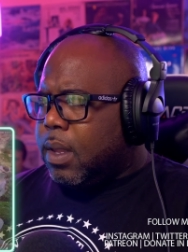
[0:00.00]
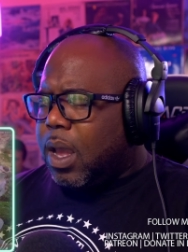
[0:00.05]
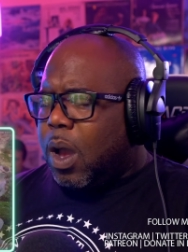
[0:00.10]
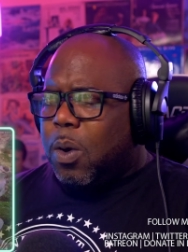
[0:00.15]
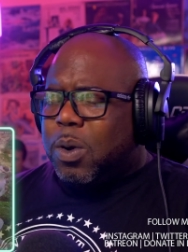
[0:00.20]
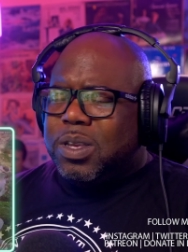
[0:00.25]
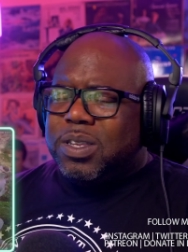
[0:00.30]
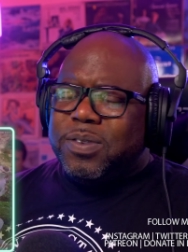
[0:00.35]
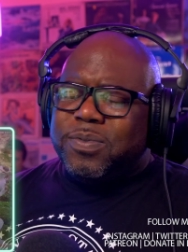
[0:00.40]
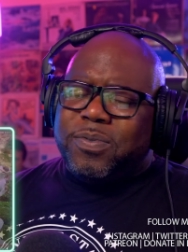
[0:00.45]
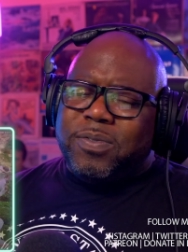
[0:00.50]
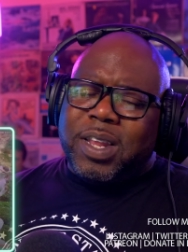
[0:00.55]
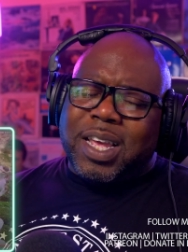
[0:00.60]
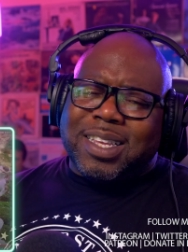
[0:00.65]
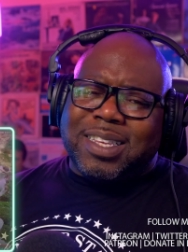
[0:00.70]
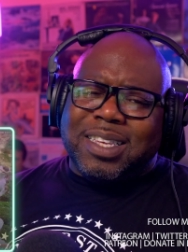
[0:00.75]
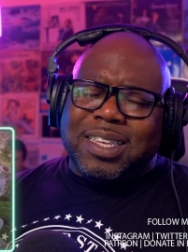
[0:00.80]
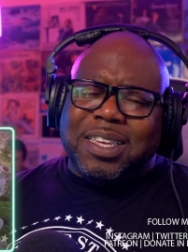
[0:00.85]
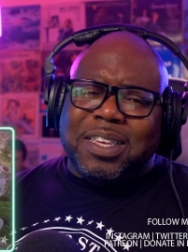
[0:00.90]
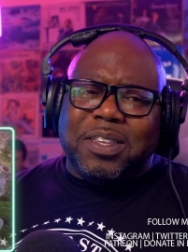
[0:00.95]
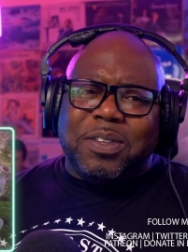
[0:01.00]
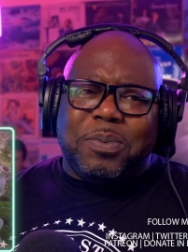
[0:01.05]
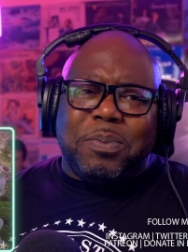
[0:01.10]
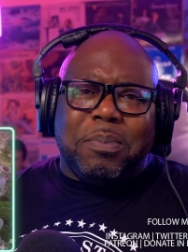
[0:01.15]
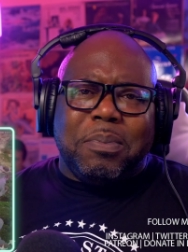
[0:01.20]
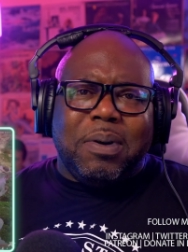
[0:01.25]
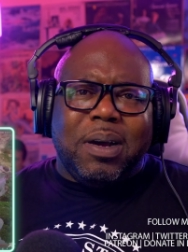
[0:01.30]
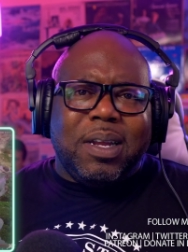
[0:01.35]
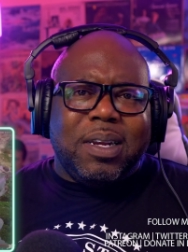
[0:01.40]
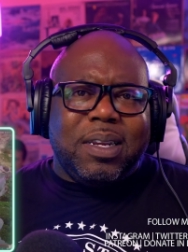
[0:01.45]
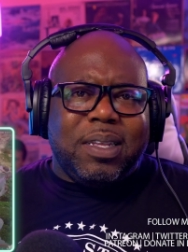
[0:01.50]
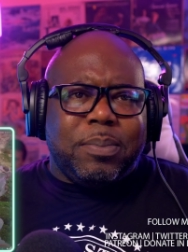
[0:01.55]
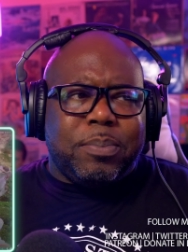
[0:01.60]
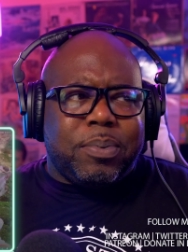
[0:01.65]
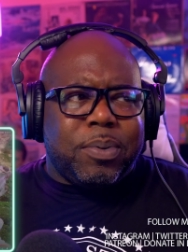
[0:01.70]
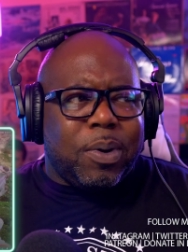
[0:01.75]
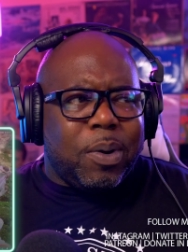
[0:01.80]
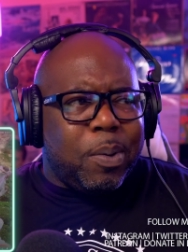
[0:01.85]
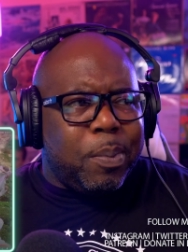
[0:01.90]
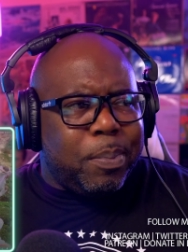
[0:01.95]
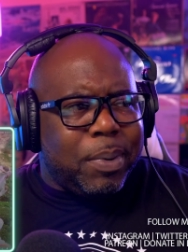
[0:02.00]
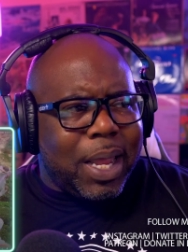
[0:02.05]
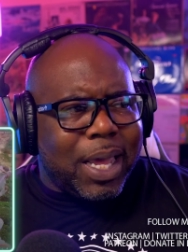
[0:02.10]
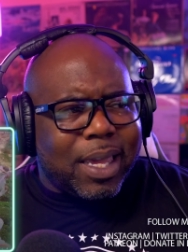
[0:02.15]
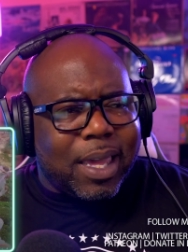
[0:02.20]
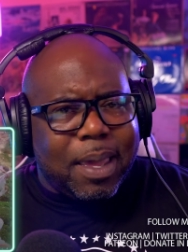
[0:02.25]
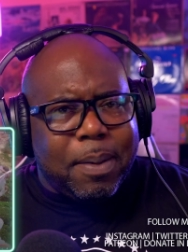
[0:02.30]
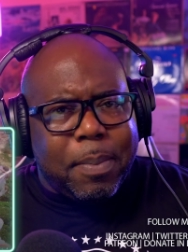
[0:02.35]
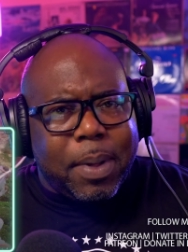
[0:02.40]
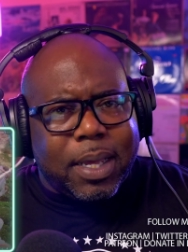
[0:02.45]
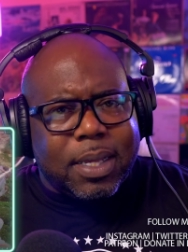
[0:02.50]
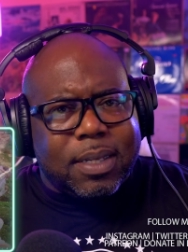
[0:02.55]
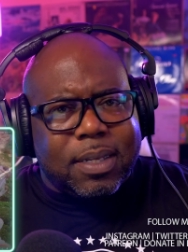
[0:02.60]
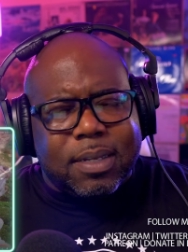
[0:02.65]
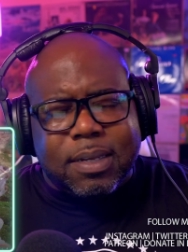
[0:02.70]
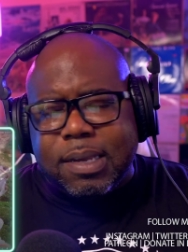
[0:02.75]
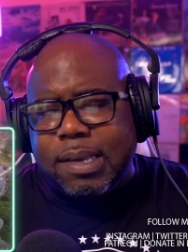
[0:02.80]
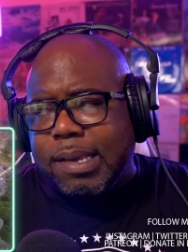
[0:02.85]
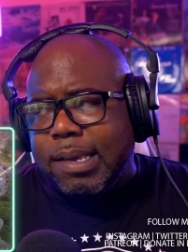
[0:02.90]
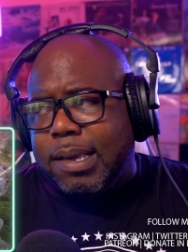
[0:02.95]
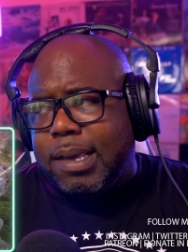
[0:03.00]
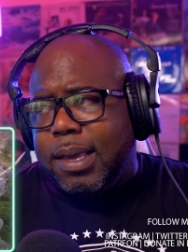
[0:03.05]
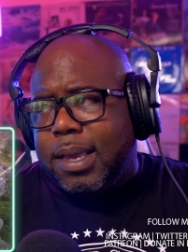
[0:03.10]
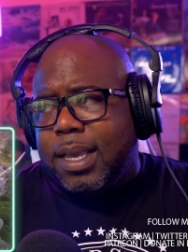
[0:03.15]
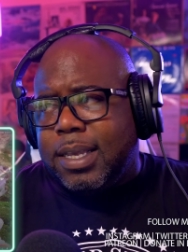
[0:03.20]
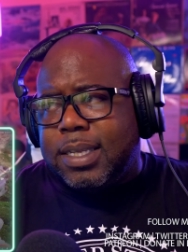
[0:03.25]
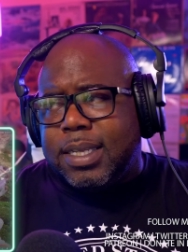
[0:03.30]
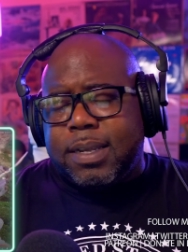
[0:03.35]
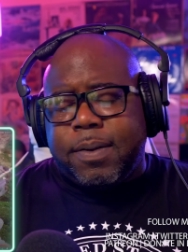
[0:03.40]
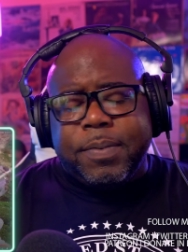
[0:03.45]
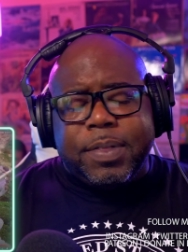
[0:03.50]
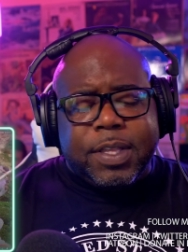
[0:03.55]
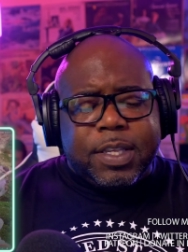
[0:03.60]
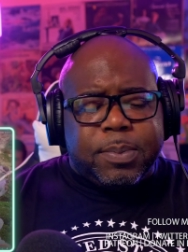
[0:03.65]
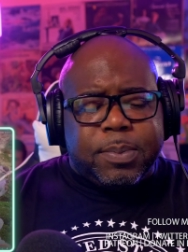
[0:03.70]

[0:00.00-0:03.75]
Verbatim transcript: Oh, he's flexing his money, bro. Black Amex. He says everything's